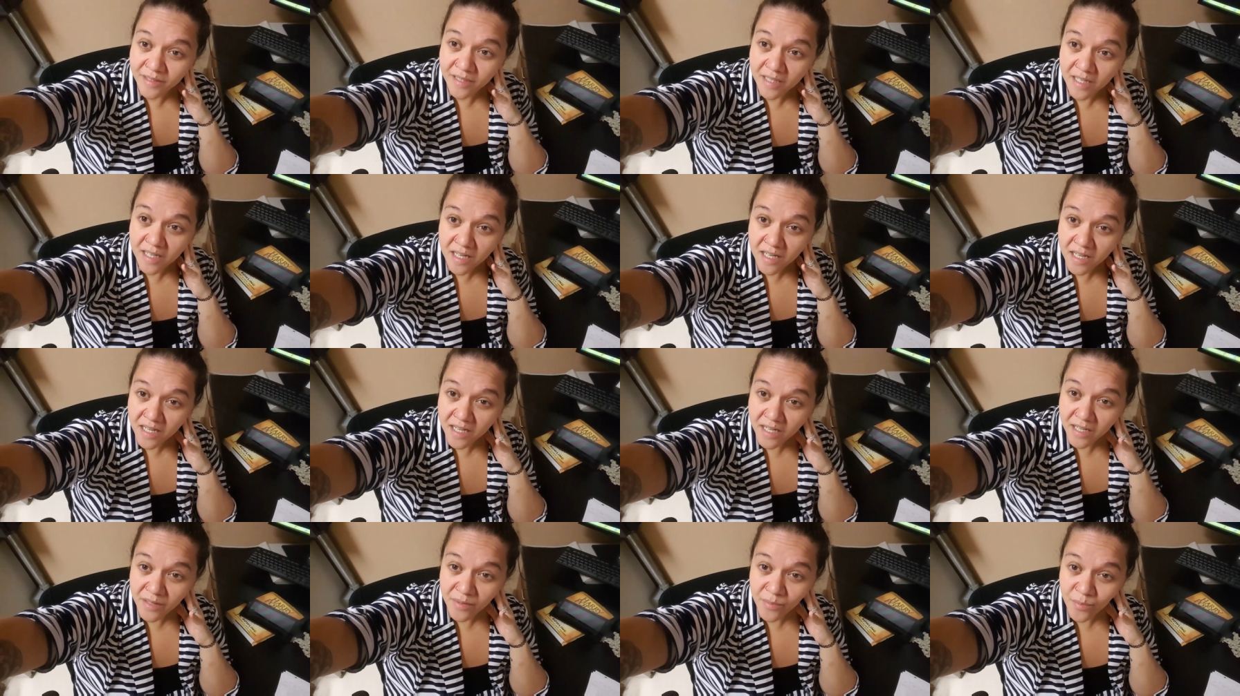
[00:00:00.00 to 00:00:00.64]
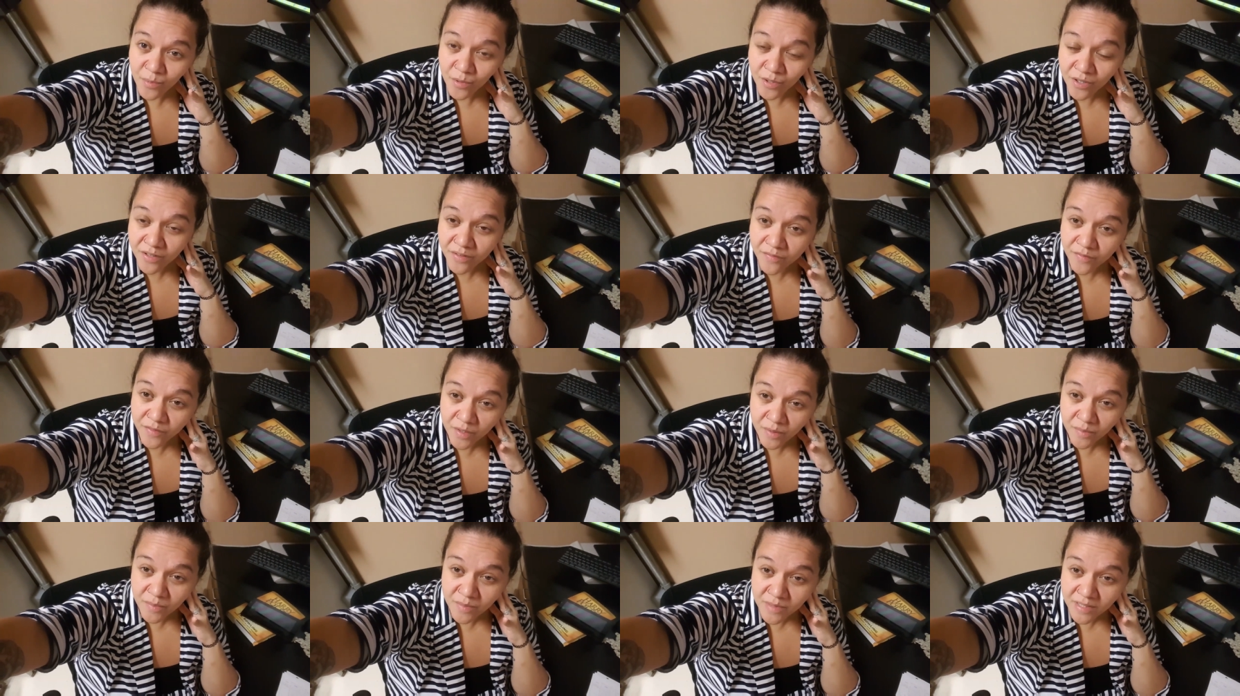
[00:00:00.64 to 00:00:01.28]
I work
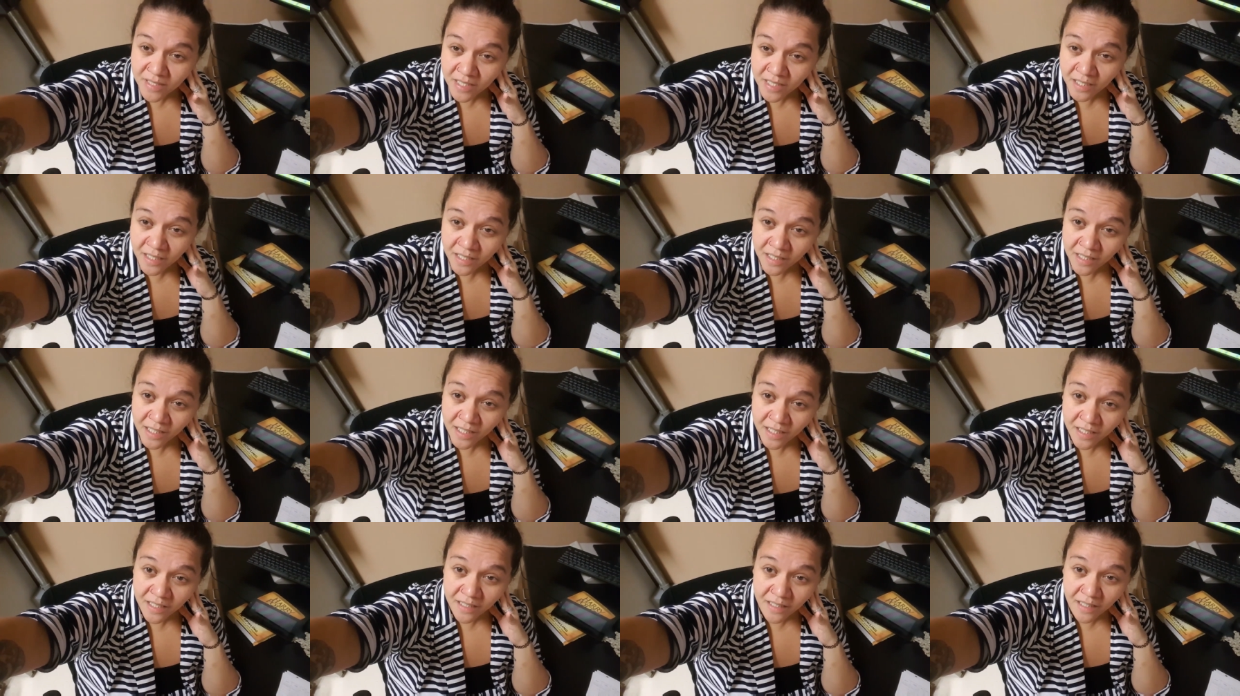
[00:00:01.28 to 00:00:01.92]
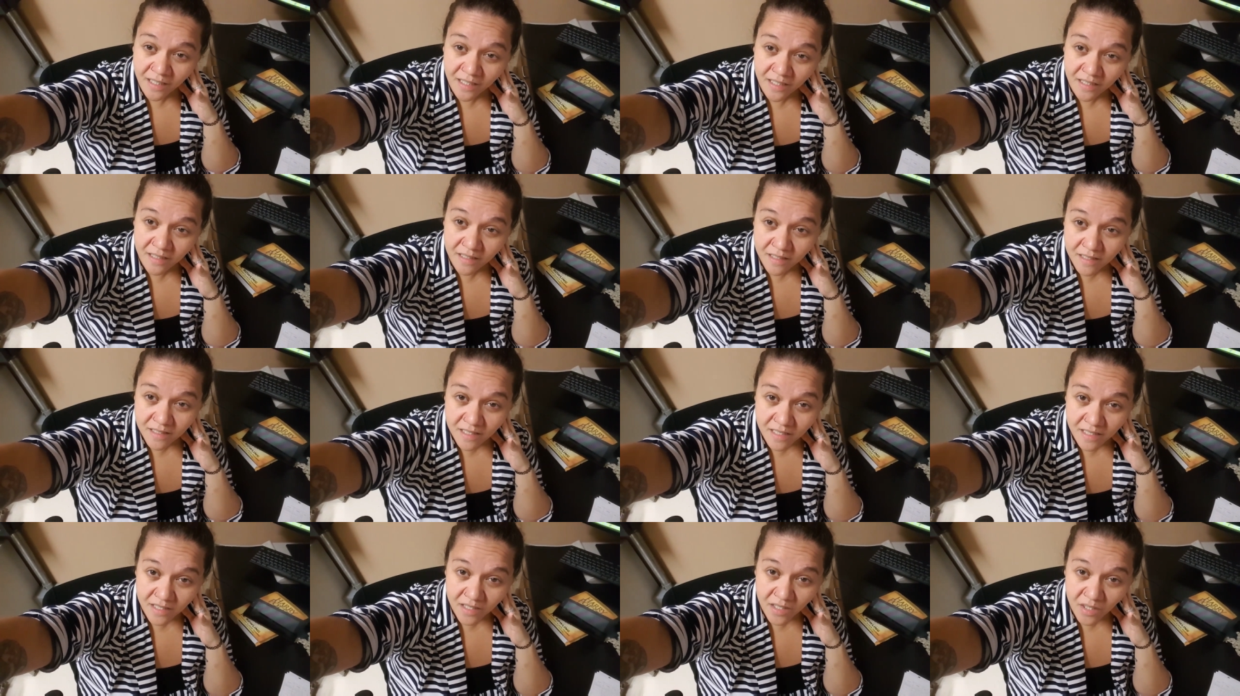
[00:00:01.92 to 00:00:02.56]
from 10 o'clock at night to
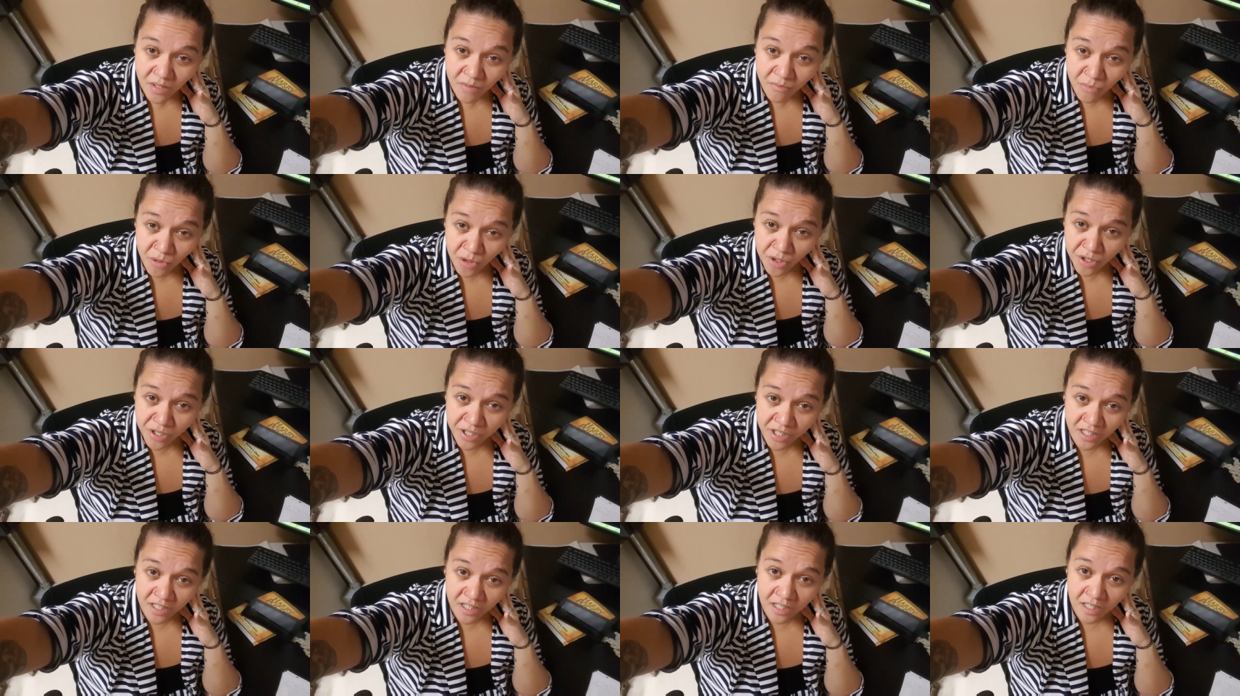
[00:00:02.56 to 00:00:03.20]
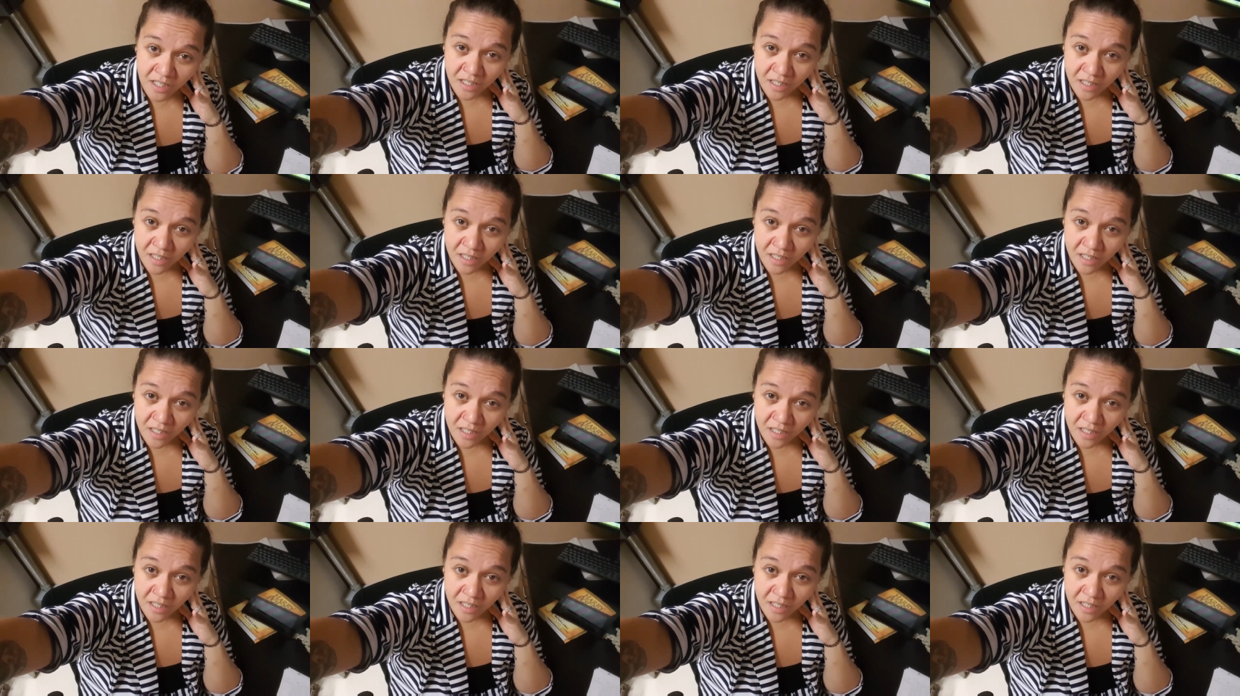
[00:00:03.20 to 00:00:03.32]
6 in the morning,